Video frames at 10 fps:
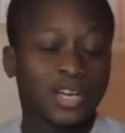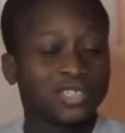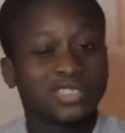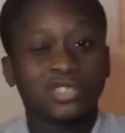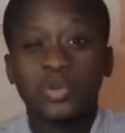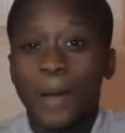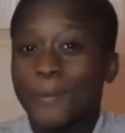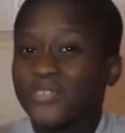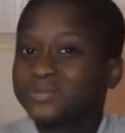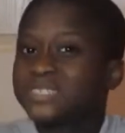that you
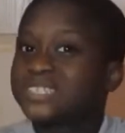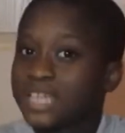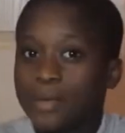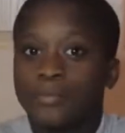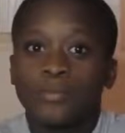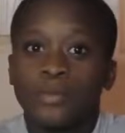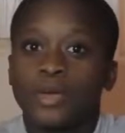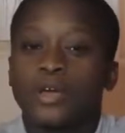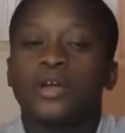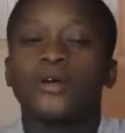can perform the same
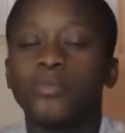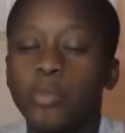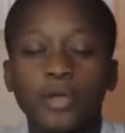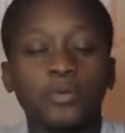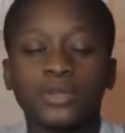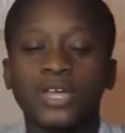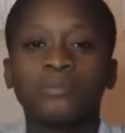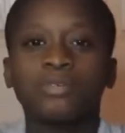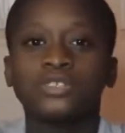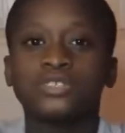work with
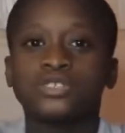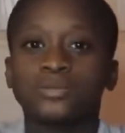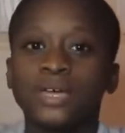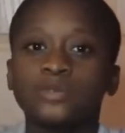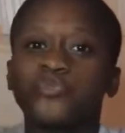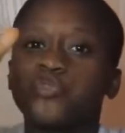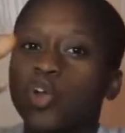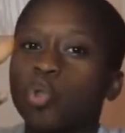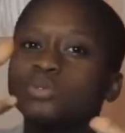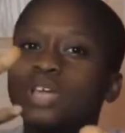that, but sometimes
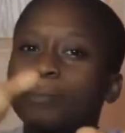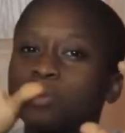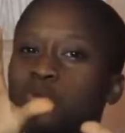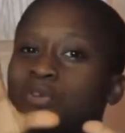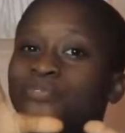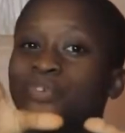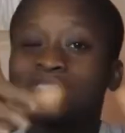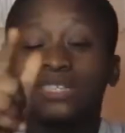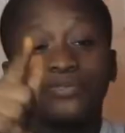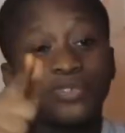for loops can be used
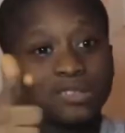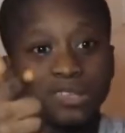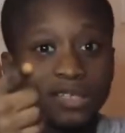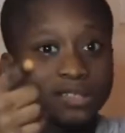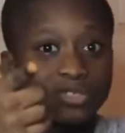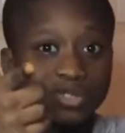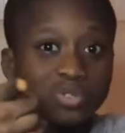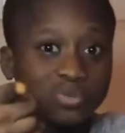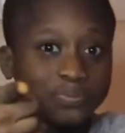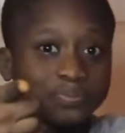for different things
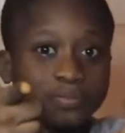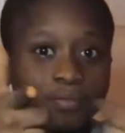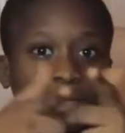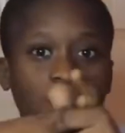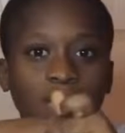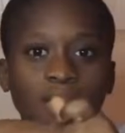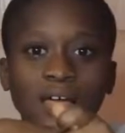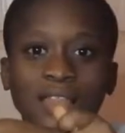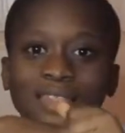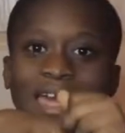too.
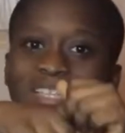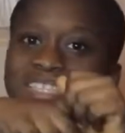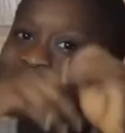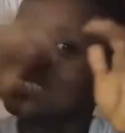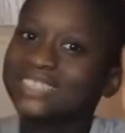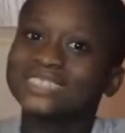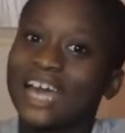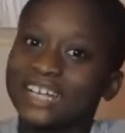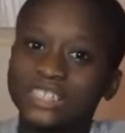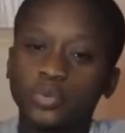Like the
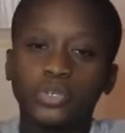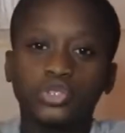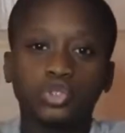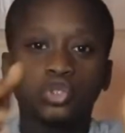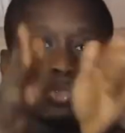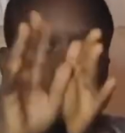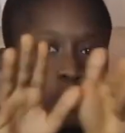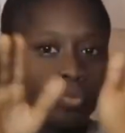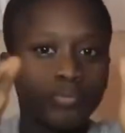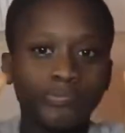syntax in which
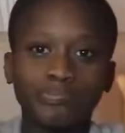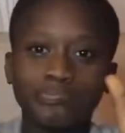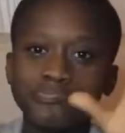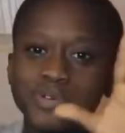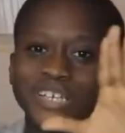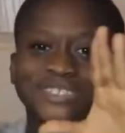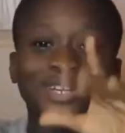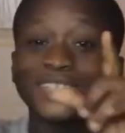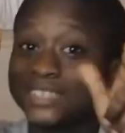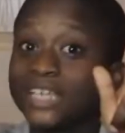you put is
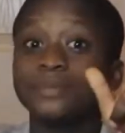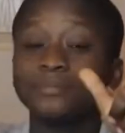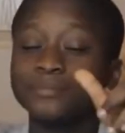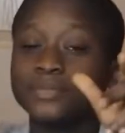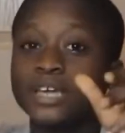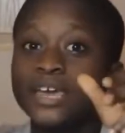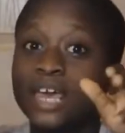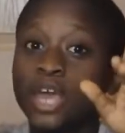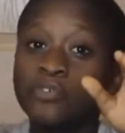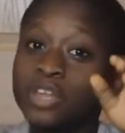not the same.
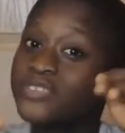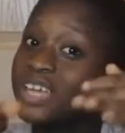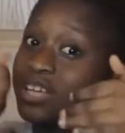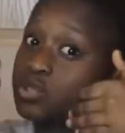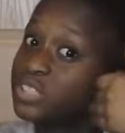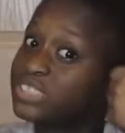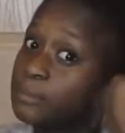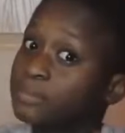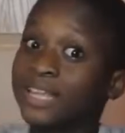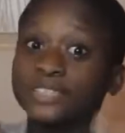Even if you can do the
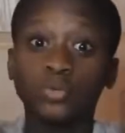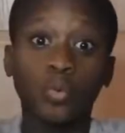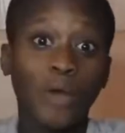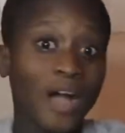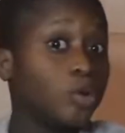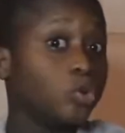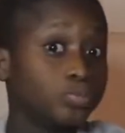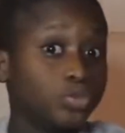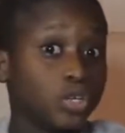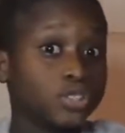same thing as the while
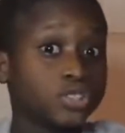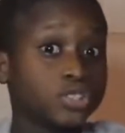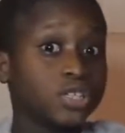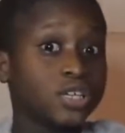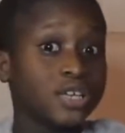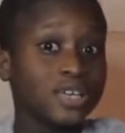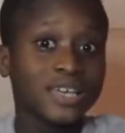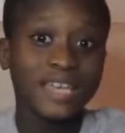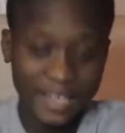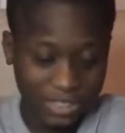loop does,
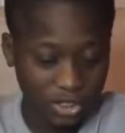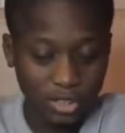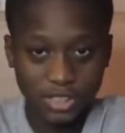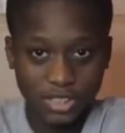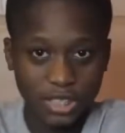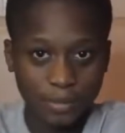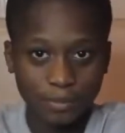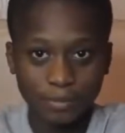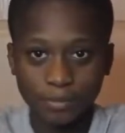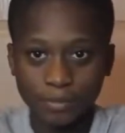it's not the same.